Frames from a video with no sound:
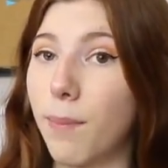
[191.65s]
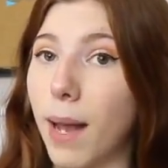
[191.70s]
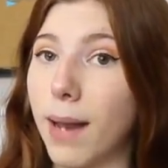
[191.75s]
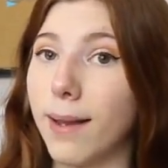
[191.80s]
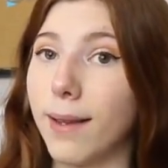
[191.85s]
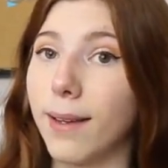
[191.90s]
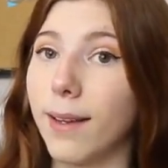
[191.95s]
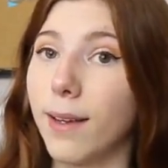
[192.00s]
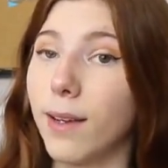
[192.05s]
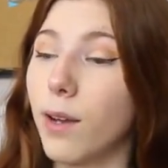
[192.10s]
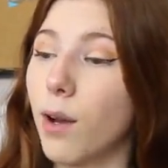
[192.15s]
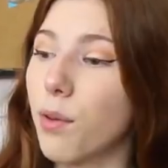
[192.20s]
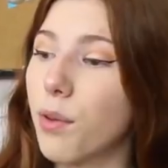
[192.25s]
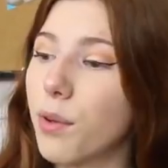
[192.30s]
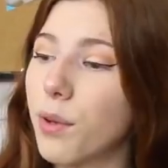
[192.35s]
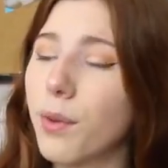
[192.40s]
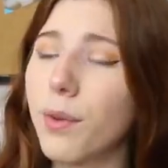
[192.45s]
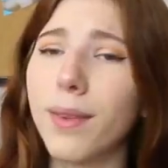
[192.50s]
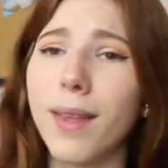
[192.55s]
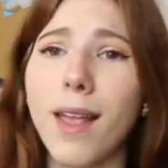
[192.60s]
bedding can go
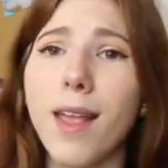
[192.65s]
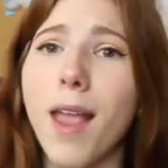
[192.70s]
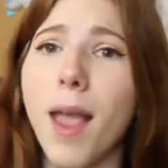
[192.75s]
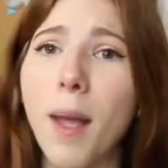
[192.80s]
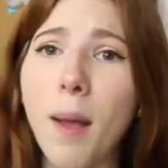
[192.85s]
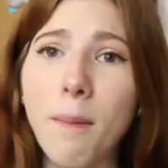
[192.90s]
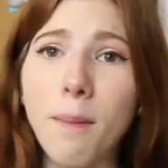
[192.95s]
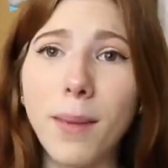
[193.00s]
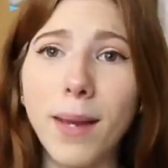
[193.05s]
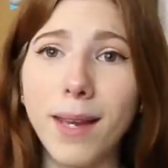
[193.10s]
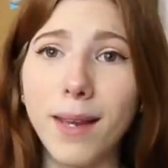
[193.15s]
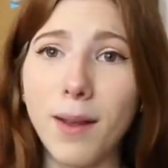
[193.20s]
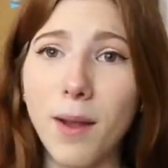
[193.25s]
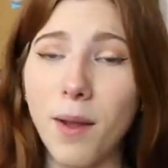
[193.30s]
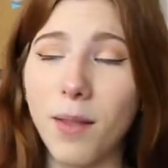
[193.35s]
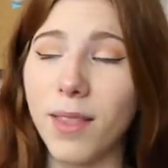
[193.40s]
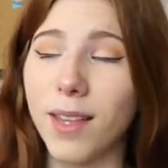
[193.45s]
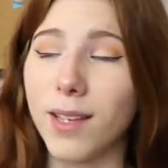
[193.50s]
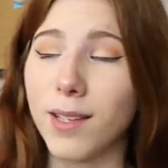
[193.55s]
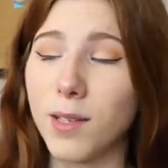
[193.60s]
through and they can't pee
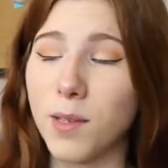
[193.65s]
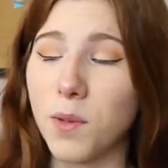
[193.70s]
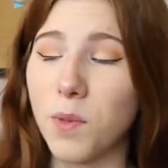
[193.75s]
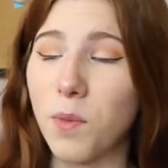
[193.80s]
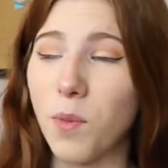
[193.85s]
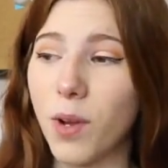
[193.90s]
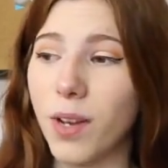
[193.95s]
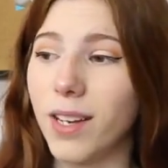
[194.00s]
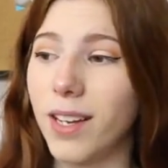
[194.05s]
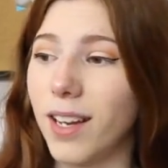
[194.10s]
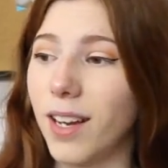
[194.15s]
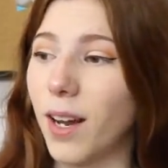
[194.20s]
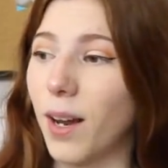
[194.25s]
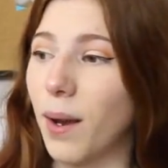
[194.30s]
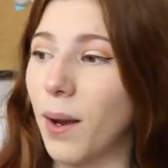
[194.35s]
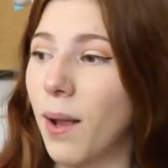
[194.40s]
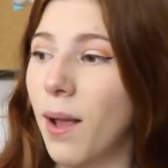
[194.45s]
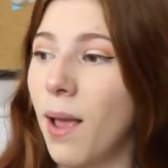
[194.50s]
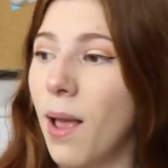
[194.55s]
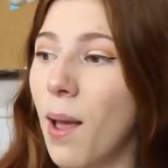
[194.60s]
on this wood
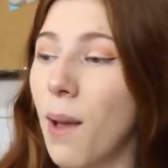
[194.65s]
here.